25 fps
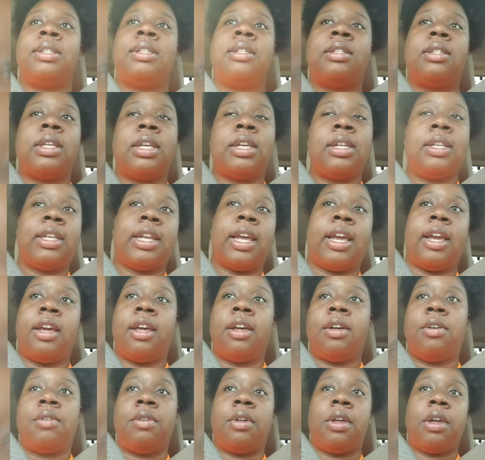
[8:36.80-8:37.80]
sit
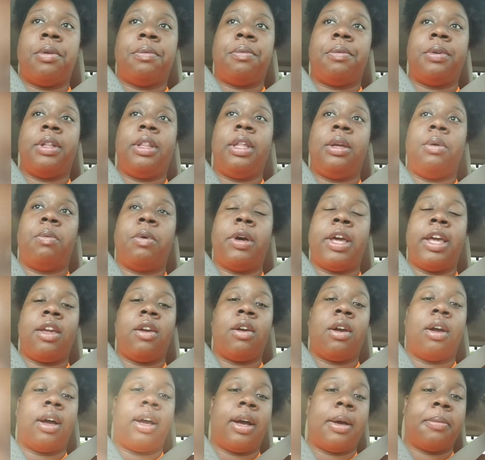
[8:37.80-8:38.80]
down and really weigh
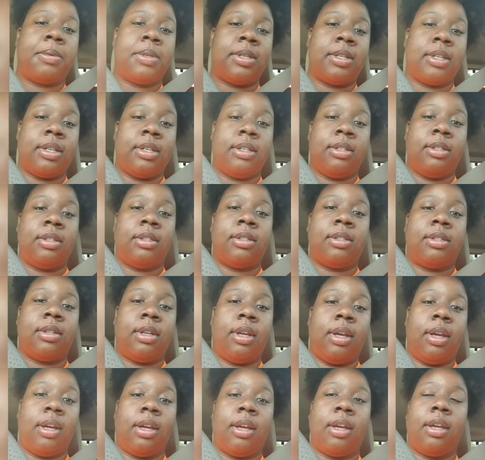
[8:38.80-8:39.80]
your options
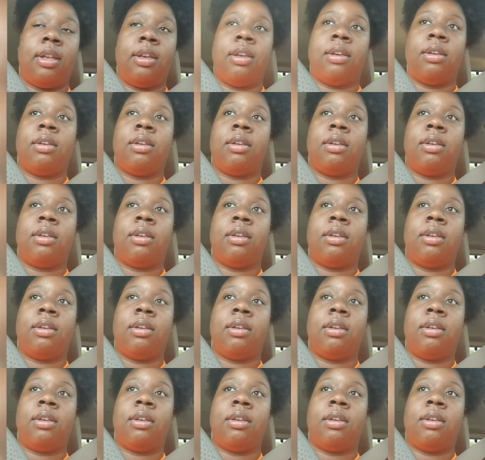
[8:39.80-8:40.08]
and